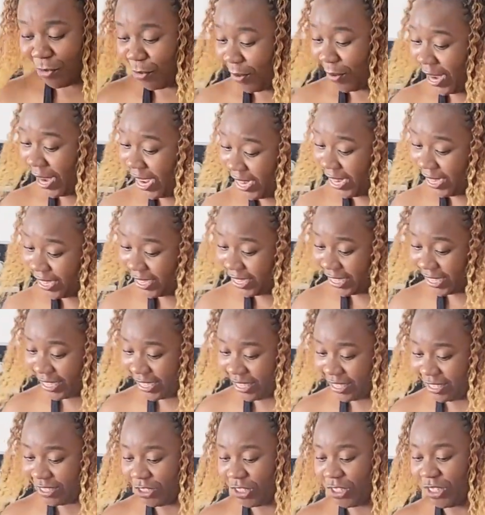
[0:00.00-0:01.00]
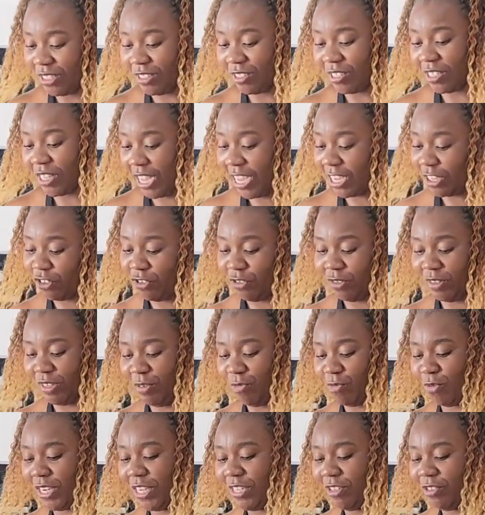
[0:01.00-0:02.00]
ready. She's actually
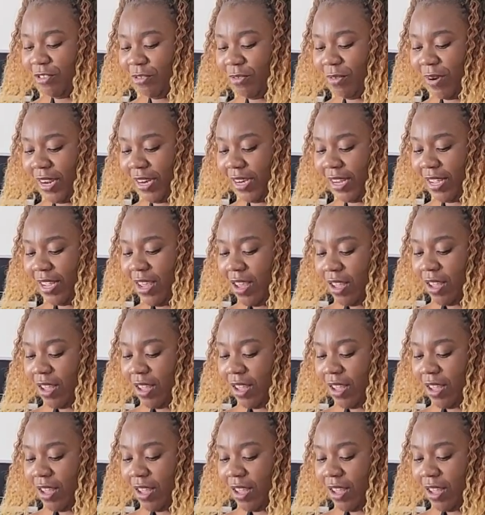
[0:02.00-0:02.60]
way too ready.